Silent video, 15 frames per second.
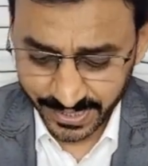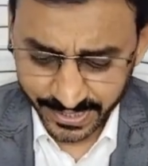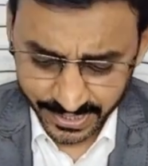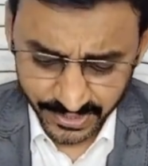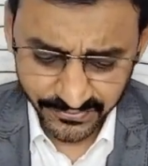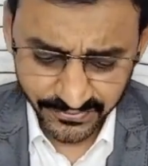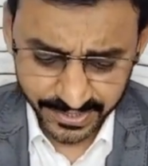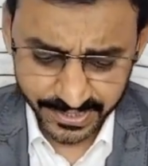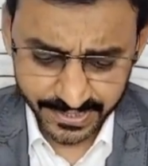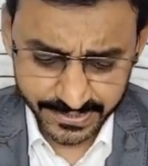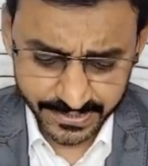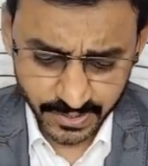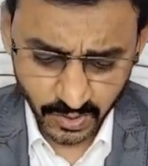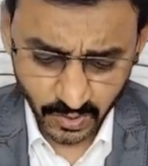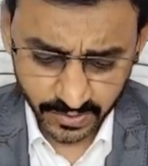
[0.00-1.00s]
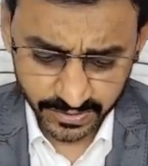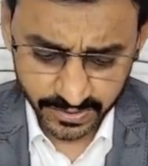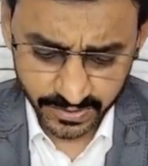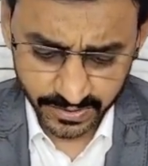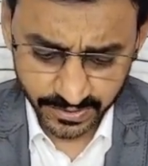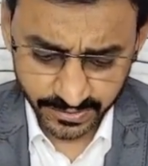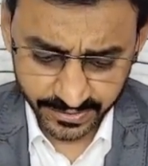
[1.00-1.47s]
If it is on
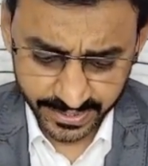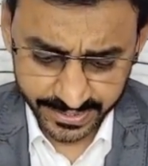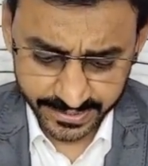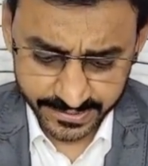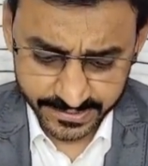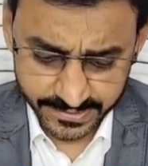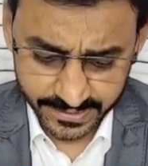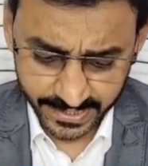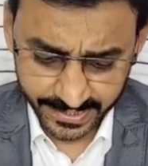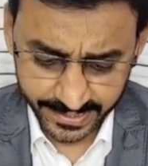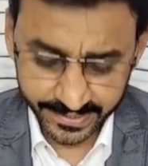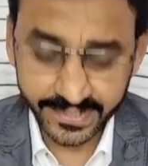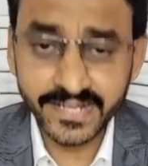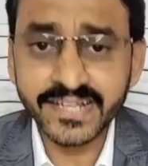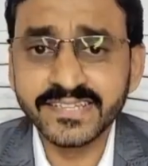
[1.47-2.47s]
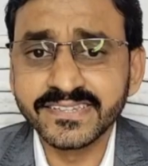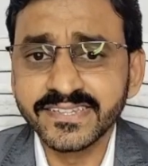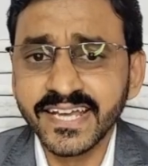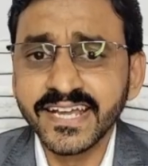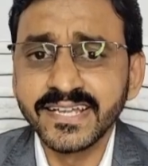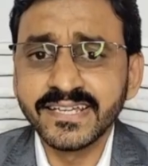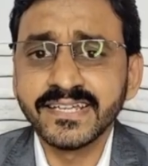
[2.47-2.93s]
the right side,
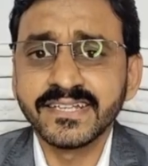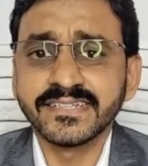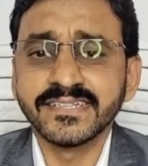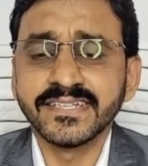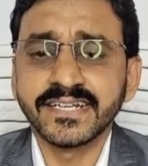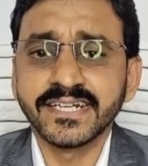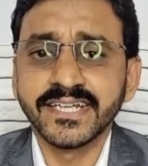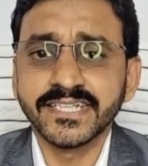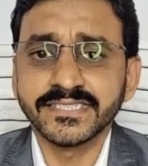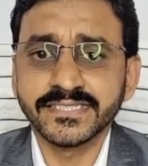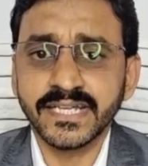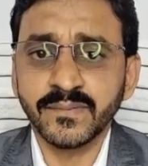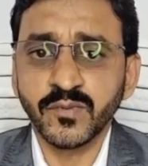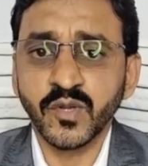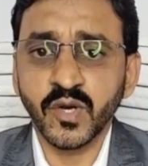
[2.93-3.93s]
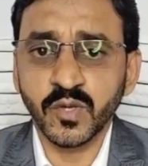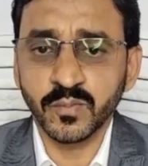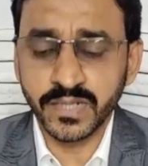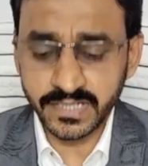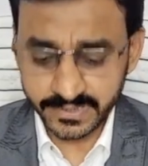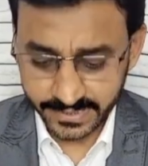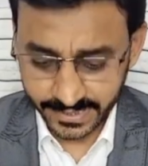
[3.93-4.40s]
then the condition is
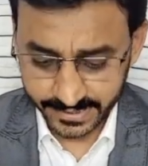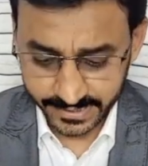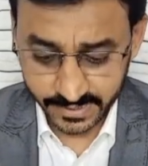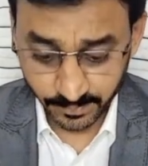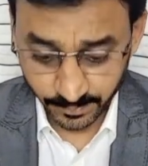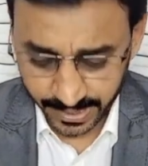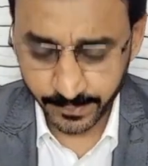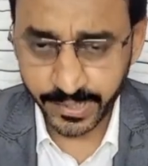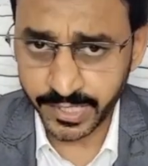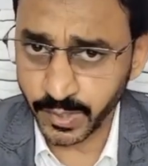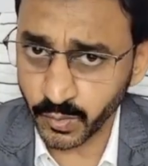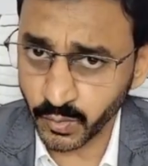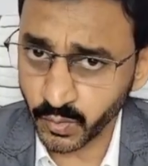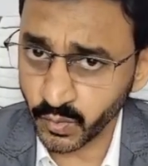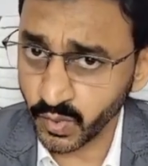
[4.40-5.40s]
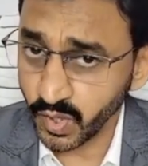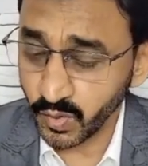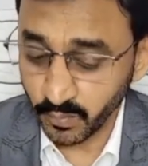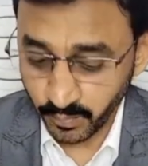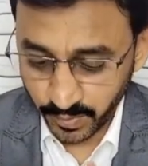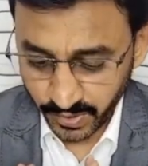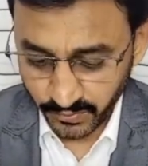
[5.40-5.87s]
abnormal, that is maybe due to
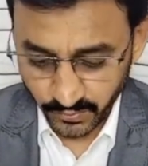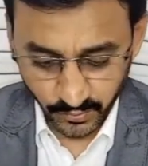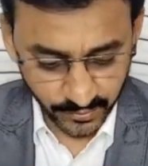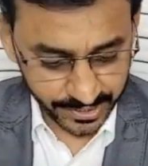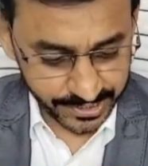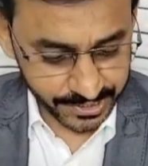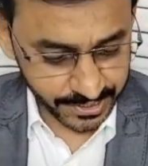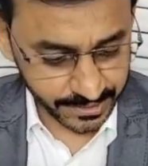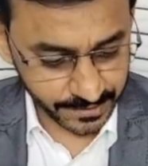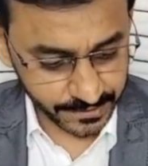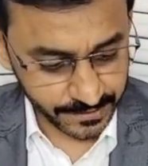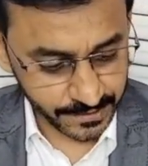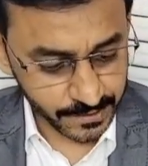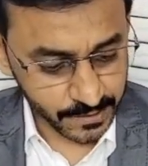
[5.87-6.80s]
perforation.